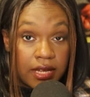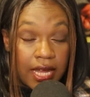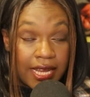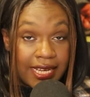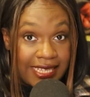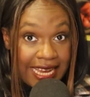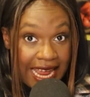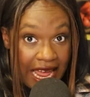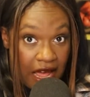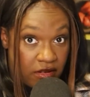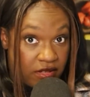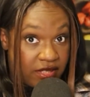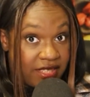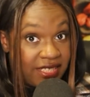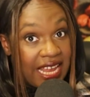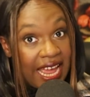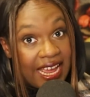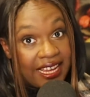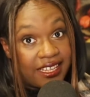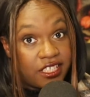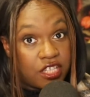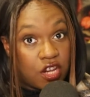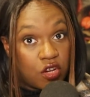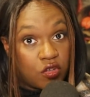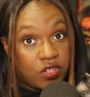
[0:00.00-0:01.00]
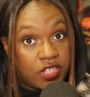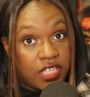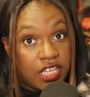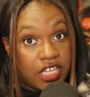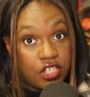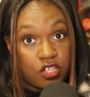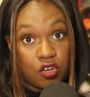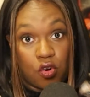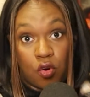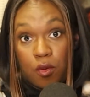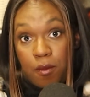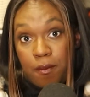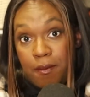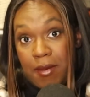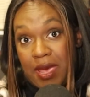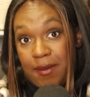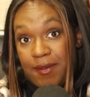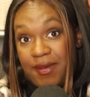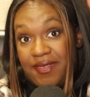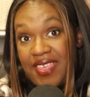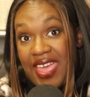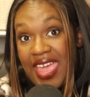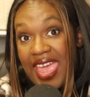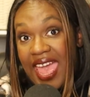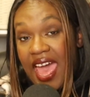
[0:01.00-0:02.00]
Down's diagnosis, or
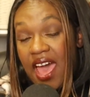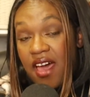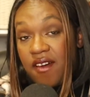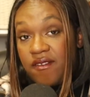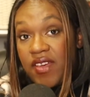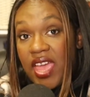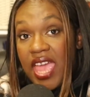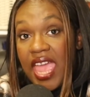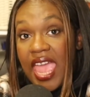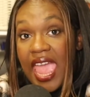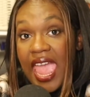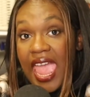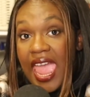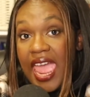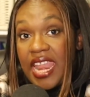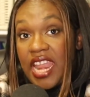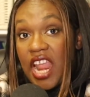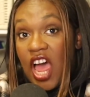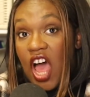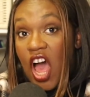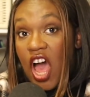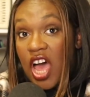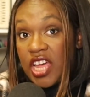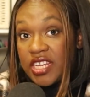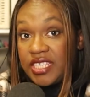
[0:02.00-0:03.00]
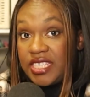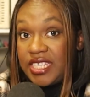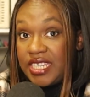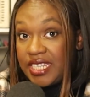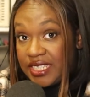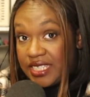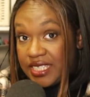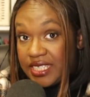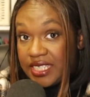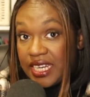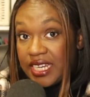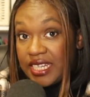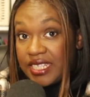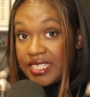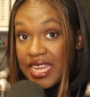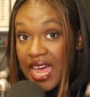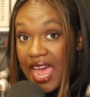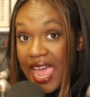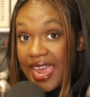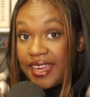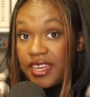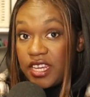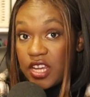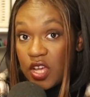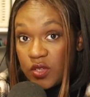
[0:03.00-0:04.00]
maybe they have an autistic
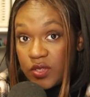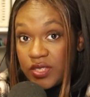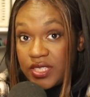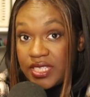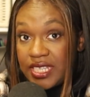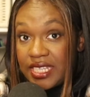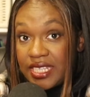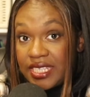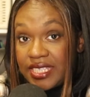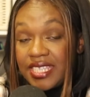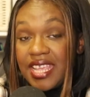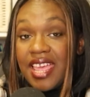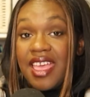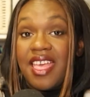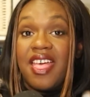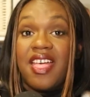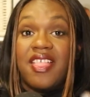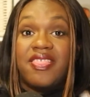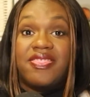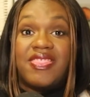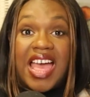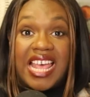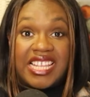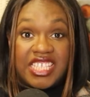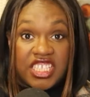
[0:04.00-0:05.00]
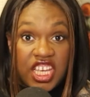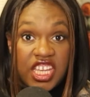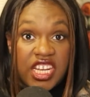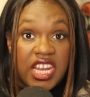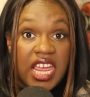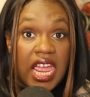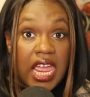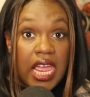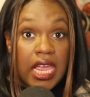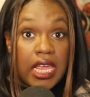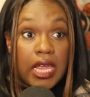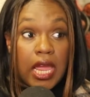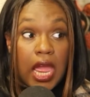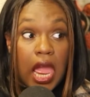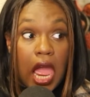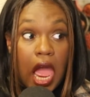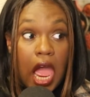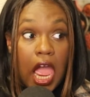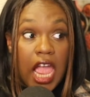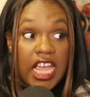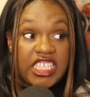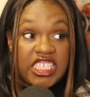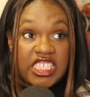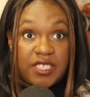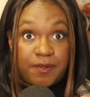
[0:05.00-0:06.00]
diagnosis, that's going to
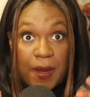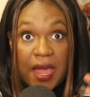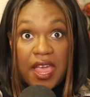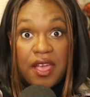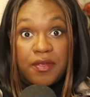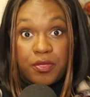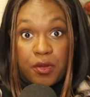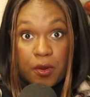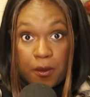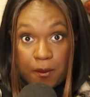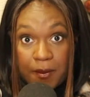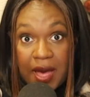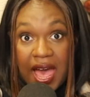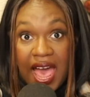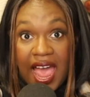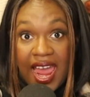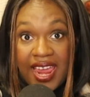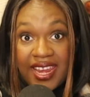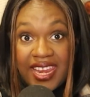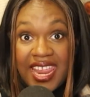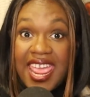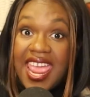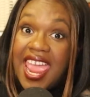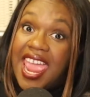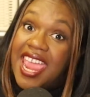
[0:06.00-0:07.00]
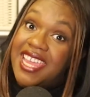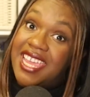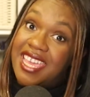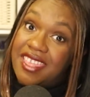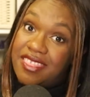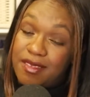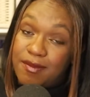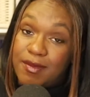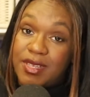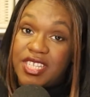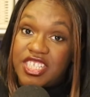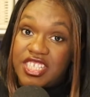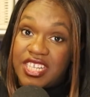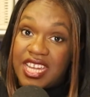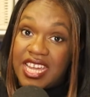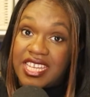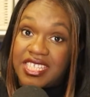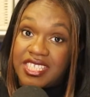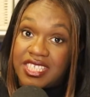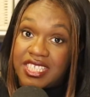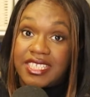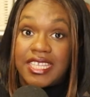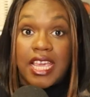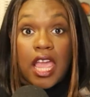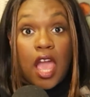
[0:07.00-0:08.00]
expand their mind and give them a
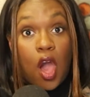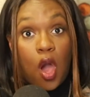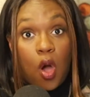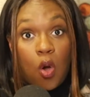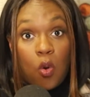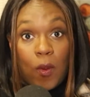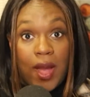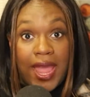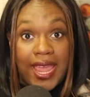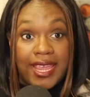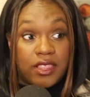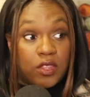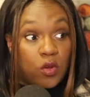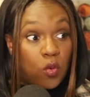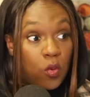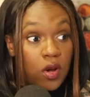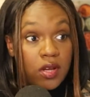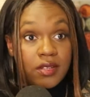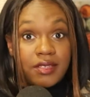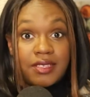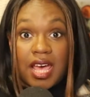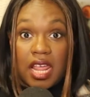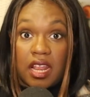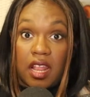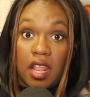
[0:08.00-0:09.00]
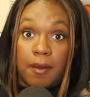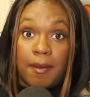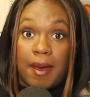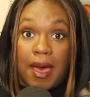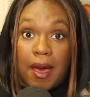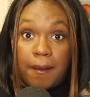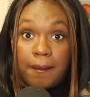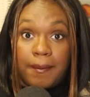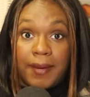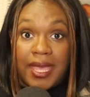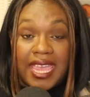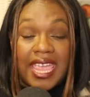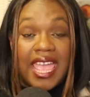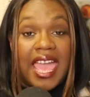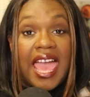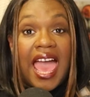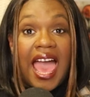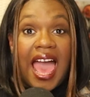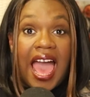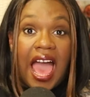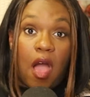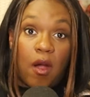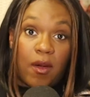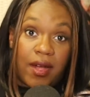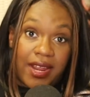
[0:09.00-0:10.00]
chance to say, oh, wait, the world's not all about me.
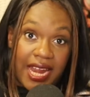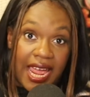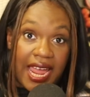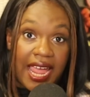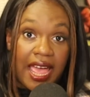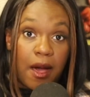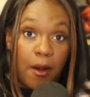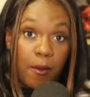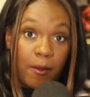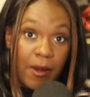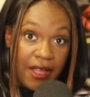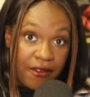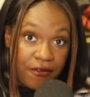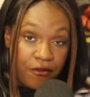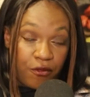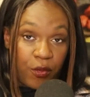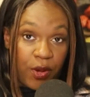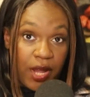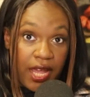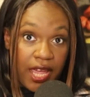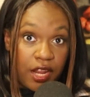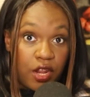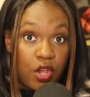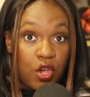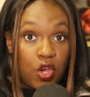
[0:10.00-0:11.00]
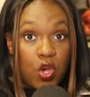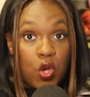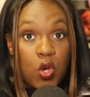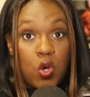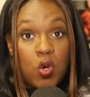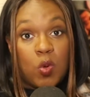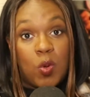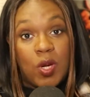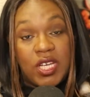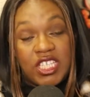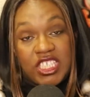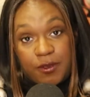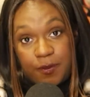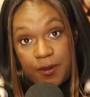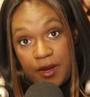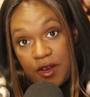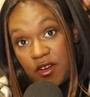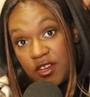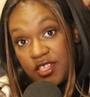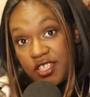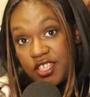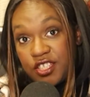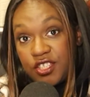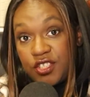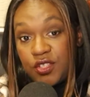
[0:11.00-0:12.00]
How can I help my friend who
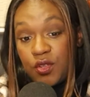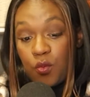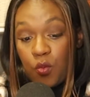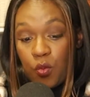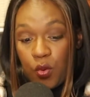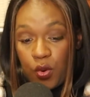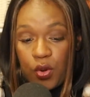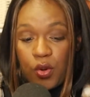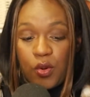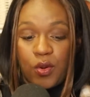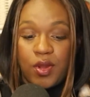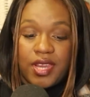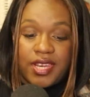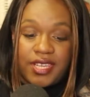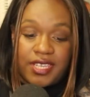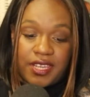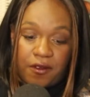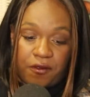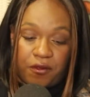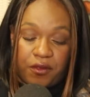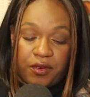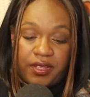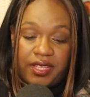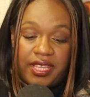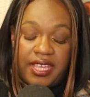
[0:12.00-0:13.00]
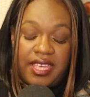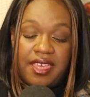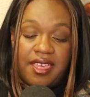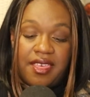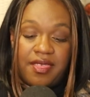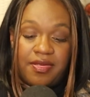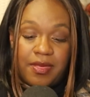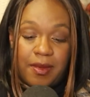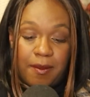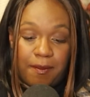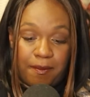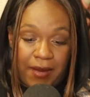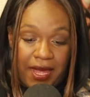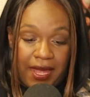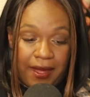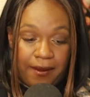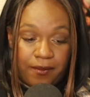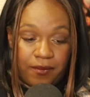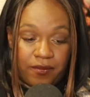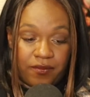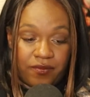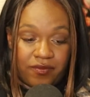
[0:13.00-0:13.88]
experiences the world differently than me?